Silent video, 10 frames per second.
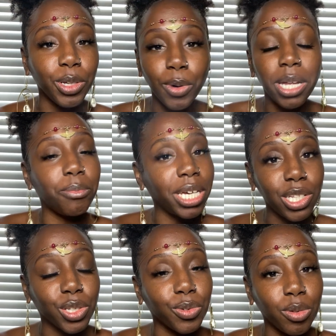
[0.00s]
You wasn't mean
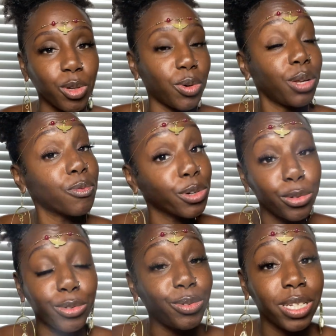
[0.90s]
to them. You wasn't
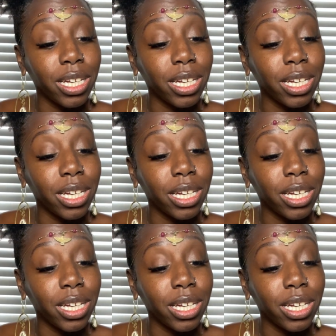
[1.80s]
rude.